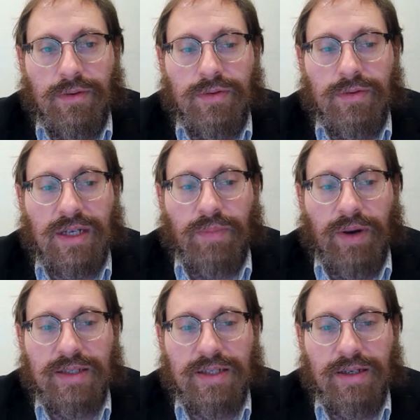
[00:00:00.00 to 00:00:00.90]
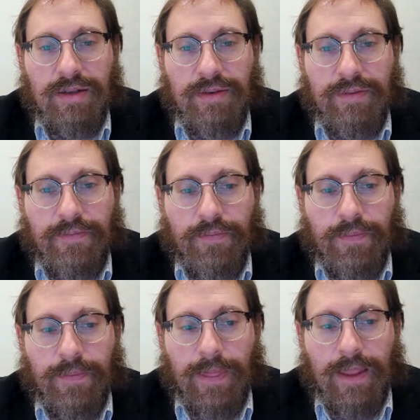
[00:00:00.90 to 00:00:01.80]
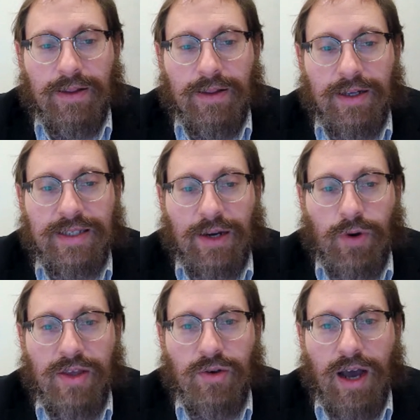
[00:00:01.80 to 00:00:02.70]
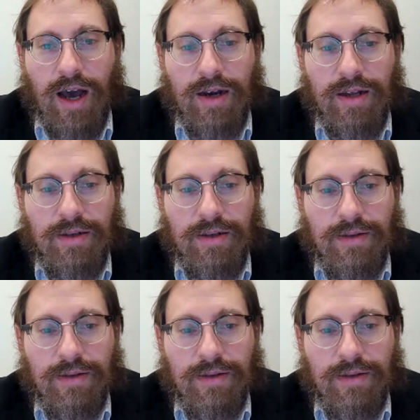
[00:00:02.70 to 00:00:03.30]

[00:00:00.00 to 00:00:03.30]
Who's gonna buzz in? Looks like Ray, you got it.